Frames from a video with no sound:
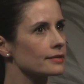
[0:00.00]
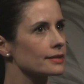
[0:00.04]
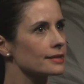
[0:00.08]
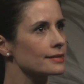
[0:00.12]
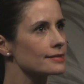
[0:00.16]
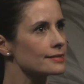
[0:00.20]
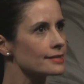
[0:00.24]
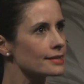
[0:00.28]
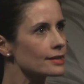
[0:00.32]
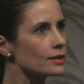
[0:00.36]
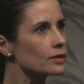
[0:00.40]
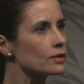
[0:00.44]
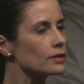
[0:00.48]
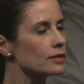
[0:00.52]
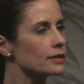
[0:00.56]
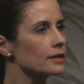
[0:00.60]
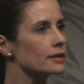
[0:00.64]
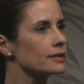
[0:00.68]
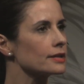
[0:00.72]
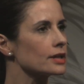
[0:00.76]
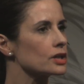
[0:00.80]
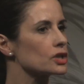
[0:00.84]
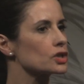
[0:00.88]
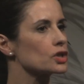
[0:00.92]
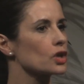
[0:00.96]
The single
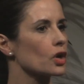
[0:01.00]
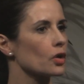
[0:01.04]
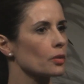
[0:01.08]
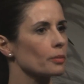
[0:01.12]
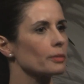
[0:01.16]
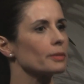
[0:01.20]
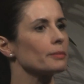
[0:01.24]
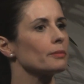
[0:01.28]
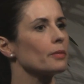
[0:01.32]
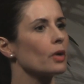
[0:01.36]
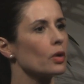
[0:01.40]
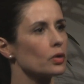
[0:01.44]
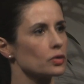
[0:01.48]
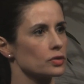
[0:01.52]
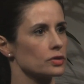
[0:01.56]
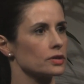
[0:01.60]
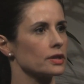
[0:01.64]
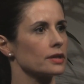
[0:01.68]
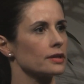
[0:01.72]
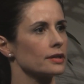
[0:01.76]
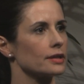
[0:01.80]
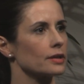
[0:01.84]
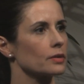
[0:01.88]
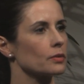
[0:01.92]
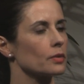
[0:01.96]
thing that shocked me
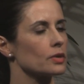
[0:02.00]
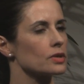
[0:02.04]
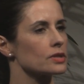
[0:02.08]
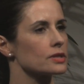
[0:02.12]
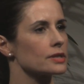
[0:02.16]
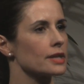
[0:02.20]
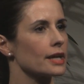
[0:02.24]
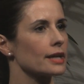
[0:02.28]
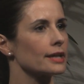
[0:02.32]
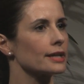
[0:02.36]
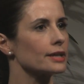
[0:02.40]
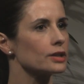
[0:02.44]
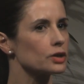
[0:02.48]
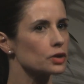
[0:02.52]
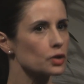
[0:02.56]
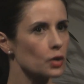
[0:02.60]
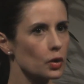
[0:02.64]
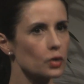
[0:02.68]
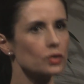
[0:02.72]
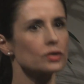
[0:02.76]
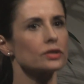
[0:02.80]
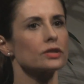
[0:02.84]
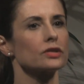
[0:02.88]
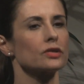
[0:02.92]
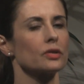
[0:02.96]
most, I think, was that it
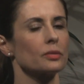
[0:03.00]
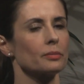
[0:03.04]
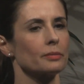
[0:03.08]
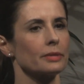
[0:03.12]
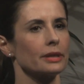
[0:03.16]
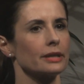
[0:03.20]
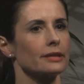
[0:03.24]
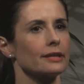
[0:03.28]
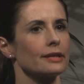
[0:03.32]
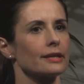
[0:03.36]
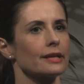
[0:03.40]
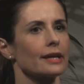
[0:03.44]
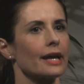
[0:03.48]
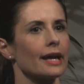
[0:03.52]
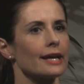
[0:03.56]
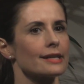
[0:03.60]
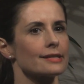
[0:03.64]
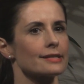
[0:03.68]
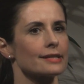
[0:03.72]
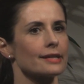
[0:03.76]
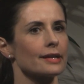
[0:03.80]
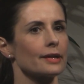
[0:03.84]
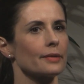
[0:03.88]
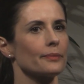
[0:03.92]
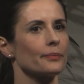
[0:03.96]
dawned on me that
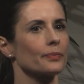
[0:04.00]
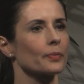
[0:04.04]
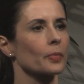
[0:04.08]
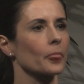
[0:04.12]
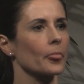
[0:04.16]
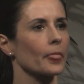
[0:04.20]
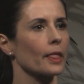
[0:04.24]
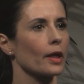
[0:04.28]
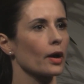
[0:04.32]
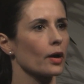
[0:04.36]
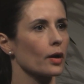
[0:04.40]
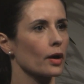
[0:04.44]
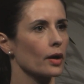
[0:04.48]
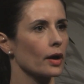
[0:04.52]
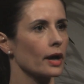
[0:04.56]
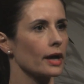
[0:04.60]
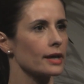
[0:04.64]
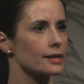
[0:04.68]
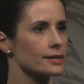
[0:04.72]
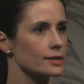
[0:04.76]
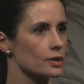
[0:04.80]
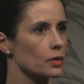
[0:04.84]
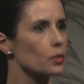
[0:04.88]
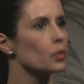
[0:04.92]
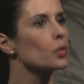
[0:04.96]
as
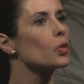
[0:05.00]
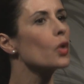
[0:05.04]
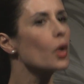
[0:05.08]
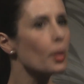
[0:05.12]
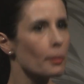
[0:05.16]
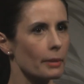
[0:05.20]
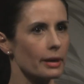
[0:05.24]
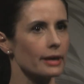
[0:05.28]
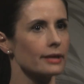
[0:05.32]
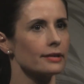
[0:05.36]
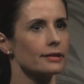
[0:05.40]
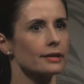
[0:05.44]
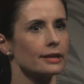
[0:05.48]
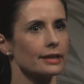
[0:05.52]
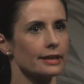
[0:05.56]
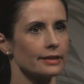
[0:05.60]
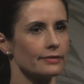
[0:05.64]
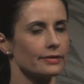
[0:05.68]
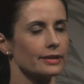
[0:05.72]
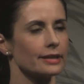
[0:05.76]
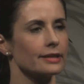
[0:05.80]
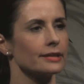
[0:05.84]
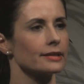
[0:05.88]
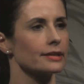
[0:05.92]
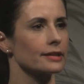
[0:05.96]
a woman
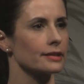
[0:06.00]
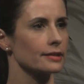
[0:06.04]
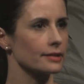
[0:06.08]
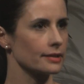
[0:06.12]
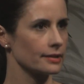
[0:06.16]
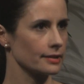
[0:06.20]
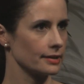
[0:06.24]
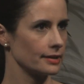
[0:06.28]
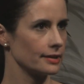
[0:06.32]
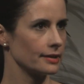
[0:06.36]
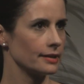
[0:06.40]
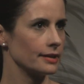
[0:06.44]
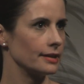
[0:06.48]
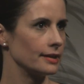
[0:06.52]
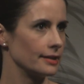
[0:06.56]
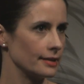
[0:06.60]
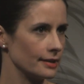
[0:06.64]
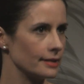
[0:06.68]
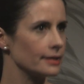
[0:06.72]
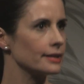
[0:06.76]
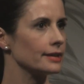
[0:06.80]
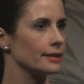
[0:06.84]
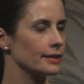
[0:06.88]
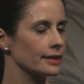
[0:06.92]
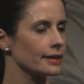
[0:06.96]
living
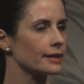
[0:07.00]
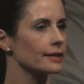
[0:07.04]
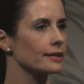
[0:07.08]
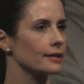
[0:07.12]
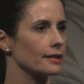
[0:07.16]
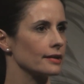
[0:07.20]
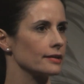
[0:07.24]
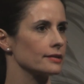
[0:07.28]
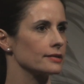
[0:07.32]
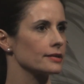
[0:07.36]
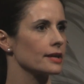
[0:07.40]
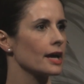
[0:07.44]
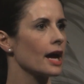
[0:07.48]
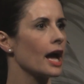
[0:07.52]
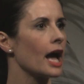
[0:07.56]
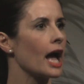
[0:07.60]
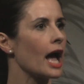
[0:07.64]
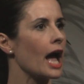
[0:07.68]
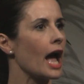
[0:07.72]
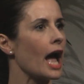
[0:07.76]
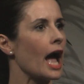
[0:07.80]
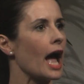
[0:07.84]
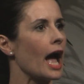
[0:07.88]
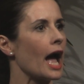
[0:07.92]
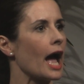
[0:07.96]
in England,
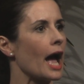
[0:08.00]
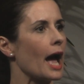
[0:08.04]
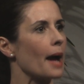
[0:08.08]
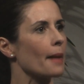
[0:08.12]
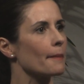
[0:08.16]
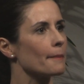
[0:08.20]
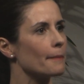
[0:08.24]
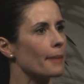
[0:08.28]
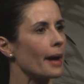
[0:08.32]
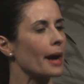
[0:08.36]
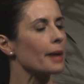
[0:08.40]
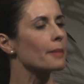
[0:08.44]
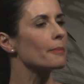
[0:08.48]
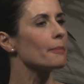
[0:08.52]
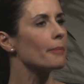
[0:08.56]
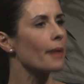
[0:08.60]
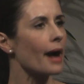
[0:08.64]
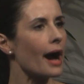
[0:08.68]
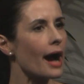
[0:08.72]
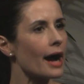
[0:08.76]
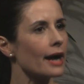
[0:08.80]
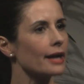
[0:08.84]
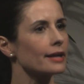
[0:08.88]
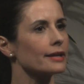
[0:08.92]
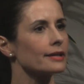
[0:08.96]
by
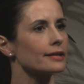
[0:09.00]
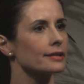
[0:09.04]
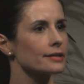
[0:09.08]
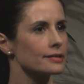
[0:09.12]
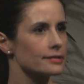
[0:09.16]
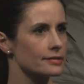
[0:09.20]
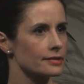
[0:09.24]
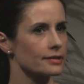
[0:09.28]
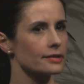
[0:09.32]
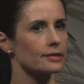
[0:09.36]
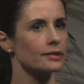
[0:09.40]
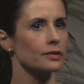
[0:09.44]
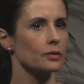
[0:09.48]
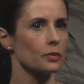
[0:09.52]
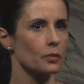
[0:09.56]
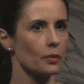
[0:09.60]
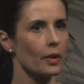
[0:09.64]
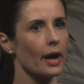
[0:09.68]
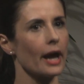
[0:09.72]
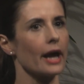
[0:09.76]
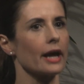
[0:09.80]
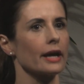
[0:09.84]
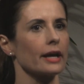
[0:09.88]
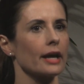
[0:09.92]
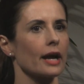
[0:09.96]
buying in a certain
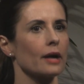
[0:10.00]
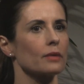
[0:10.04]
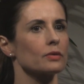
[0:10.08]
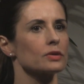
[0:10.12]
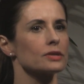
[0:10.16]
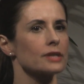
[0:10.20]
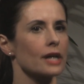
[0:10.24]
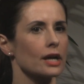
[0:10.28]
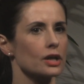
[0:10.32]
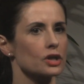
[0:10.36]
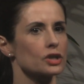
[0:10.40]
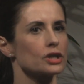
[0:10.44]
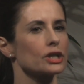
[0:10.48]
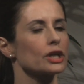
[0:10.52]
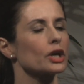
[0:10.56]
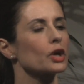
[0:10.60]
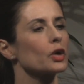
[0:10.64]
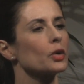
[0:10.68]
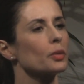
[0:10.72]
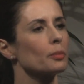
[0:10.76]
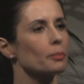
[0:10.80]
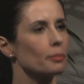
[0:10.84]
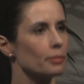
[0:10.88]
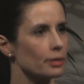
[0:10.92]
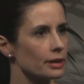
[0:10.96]
way, I was actually
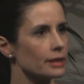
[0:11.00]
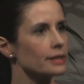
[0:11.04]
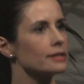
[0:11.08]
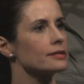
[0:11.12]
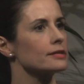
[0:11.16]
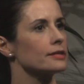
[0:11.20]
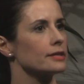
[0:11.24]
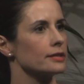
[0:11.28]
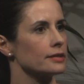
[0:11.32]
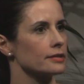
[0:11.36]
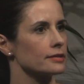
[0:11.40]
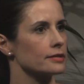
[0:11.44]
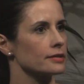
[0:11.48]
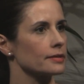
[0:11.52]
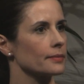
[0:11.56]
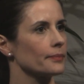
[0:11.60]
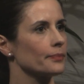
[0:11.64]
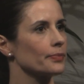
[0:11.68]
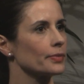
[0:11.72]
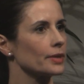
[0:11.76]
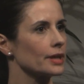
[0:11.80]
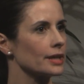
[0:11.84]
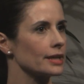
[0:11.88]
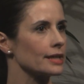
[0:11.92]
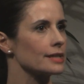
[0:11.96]
complicit
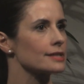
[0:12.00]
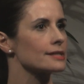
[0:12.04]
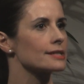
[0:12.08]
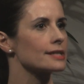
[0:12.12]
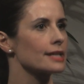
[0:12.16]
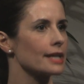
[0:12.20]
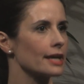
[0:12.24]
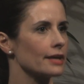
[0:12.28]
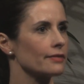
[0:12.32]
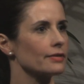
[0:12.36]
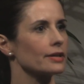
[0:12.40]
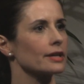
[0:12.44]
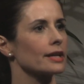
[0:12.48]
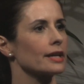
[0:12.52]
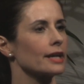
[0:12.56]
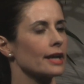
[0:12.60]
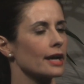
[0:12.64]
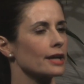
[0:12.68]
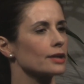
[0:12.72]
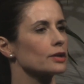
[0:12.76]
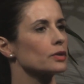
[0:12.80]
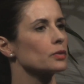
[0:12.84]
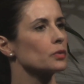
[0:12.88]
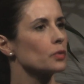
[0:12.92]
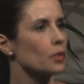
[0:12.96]
in enslaving
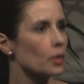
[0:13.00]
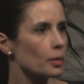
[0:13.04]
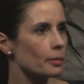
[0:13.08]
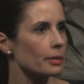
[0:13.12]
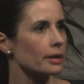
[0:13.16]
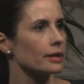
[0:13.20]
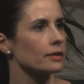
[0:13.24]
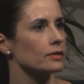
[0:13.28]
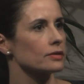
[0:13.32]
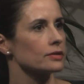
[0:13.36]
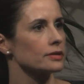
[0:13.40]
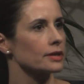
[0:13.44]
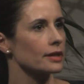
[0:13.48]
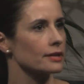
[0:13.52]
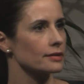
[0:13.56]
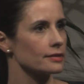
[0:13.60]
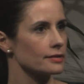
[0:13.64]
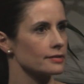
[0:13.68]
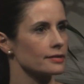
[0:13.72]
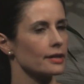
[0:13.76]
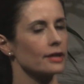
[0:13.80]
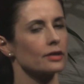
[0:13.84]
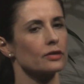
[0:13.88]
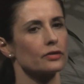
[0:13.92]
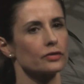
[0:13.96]
another woman on the
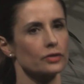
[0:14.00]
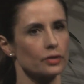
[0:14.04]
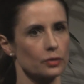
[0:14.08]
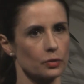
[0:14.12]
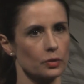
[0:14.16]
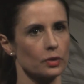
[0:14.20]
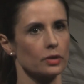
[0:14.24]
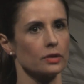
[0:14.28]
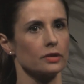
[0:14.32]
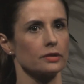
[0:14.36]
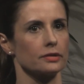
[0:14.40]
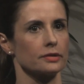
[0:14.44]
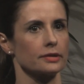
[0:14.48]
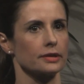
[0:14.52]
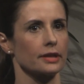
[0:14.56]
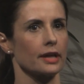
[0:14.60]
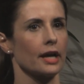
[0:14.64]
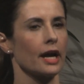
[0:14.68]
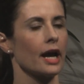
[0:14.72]
other side of the world.